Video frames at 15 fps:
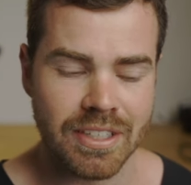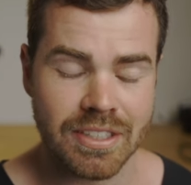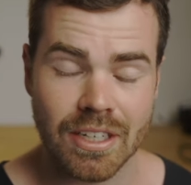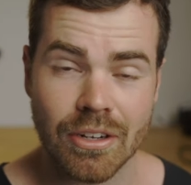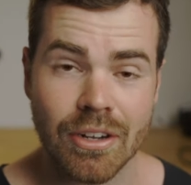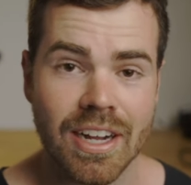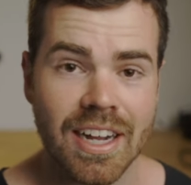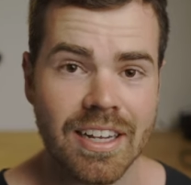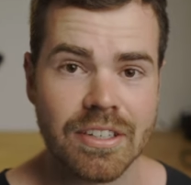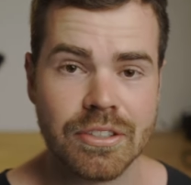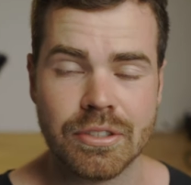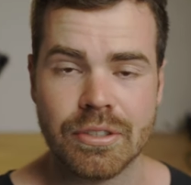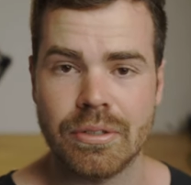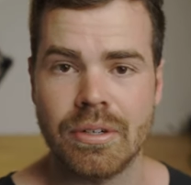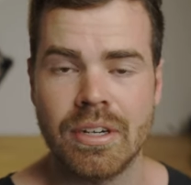It's a lot harder
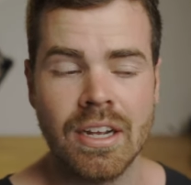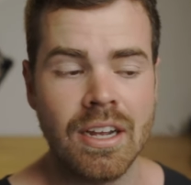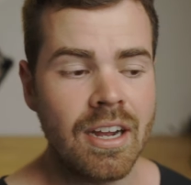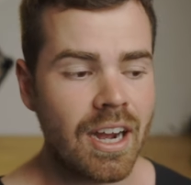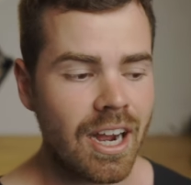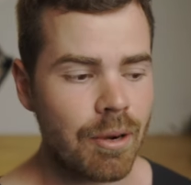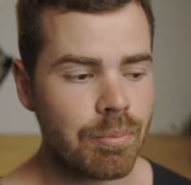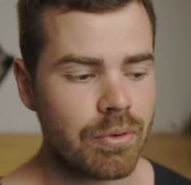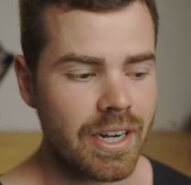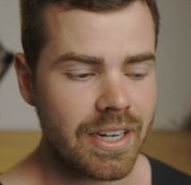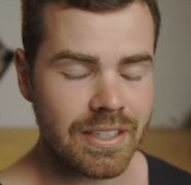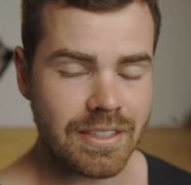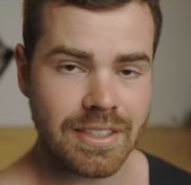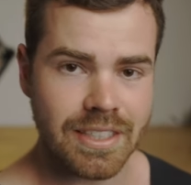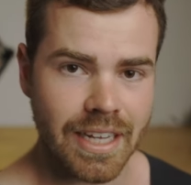to
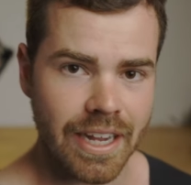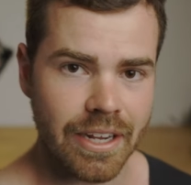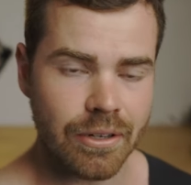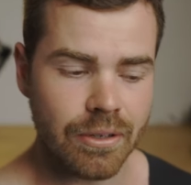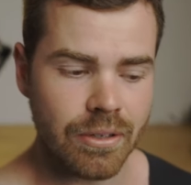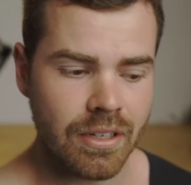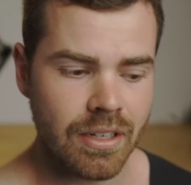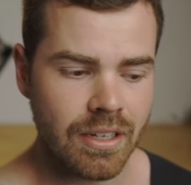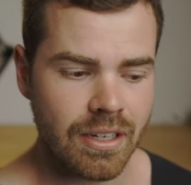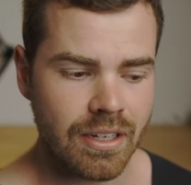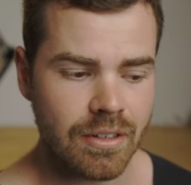upgrade and scale